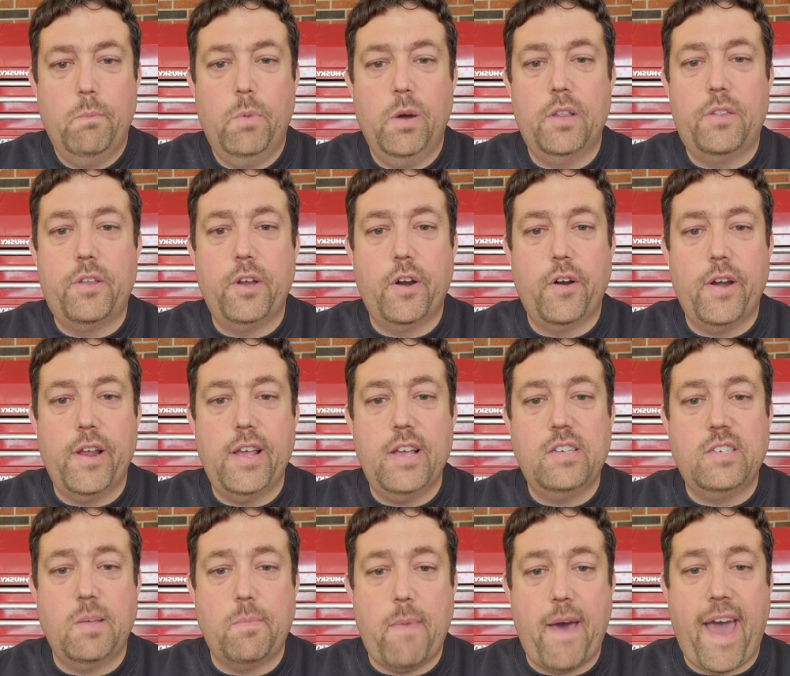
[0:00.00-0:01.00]
But there
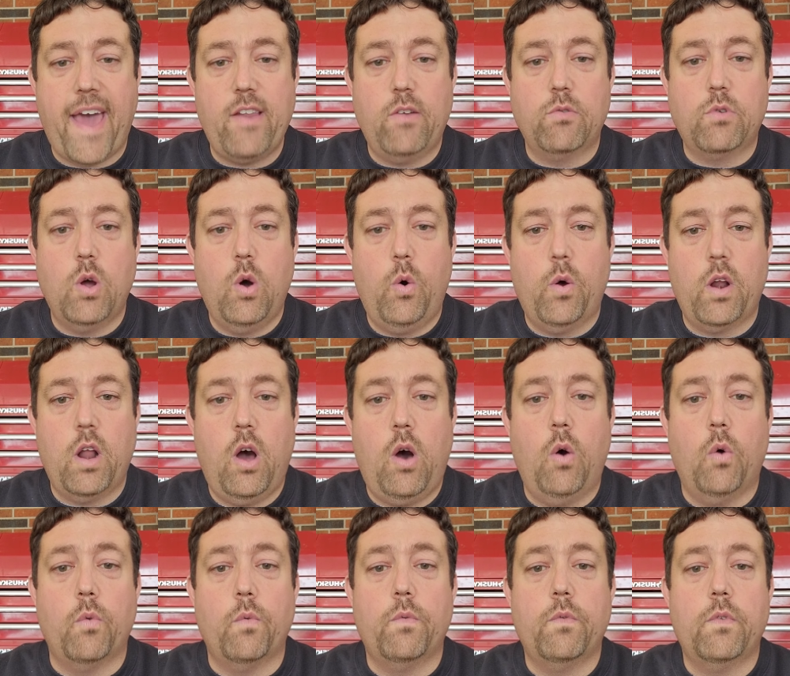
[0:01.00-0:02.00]
is a battle going
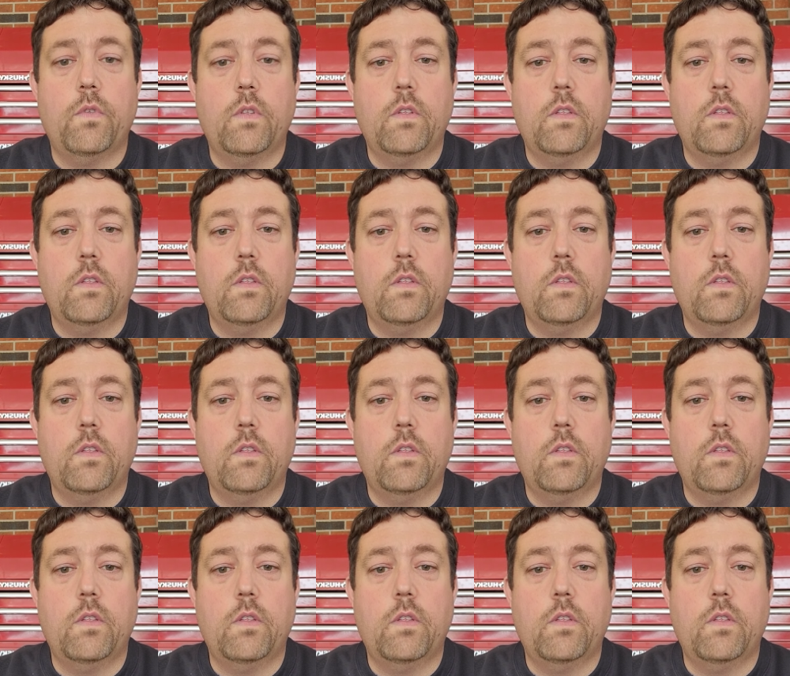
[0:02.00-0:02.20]
on,